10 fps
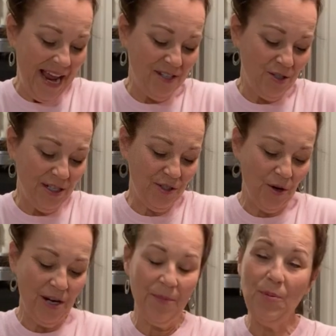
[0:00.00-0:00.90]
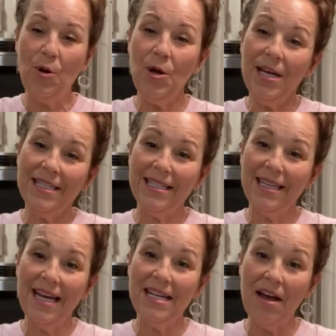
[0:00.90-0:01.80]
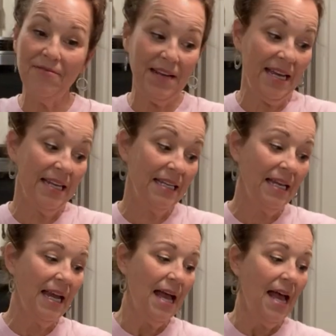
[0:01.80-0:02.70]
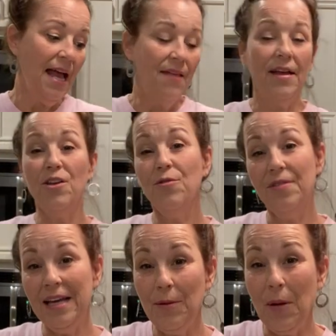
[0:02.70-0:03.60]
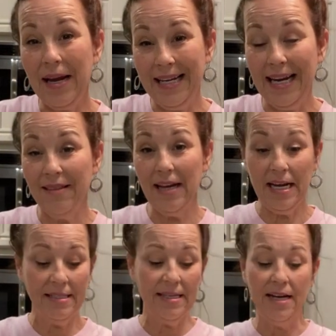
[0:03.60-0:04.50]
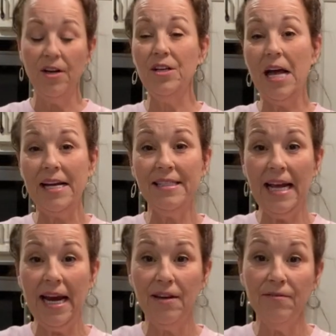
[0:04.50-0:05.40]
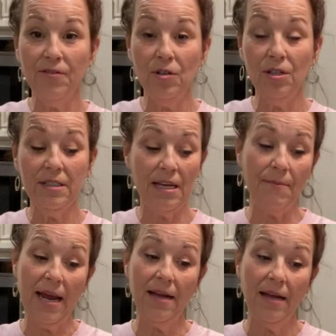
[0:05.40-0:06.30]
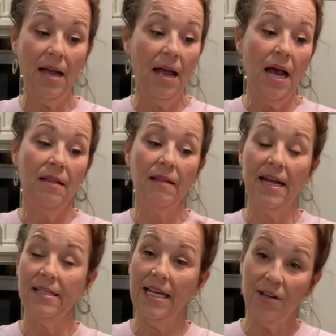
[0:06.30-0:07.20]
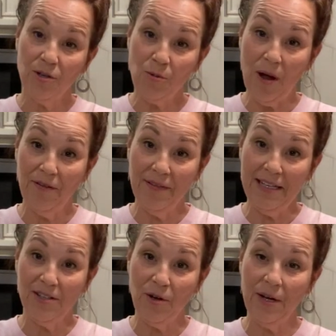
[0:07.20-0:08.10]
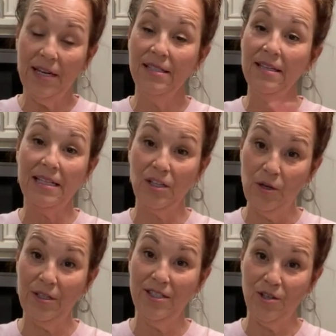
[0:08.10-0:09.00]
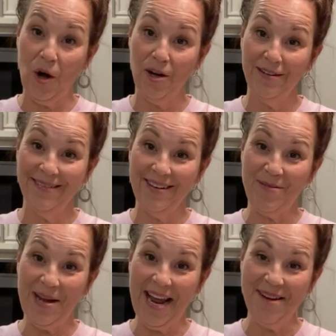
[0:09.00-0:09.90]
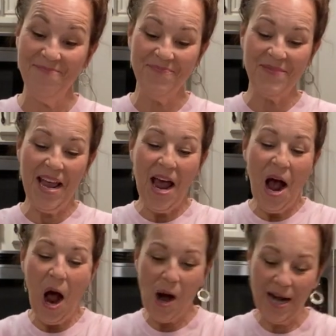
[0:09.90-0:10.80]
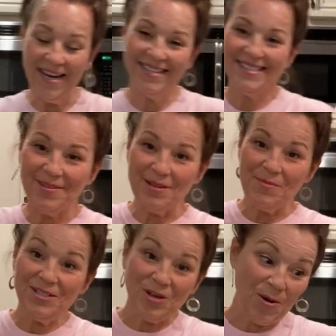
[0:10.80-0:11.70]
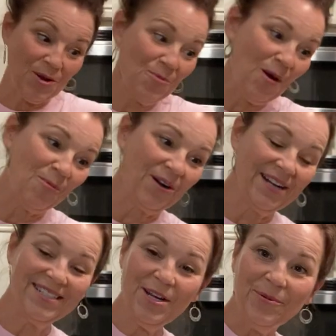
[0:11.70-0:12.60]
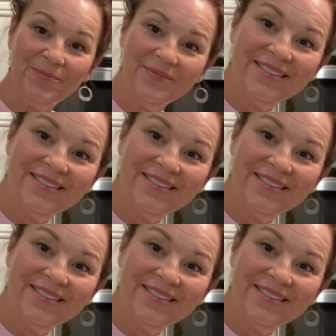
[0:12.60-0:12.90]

It's just you're gonna put enough in that you think you might need. Like I said, a nice handful to make like 10 or 12 of these cookies, that's a good start, okay? All right, so let me show you what we're gonna do.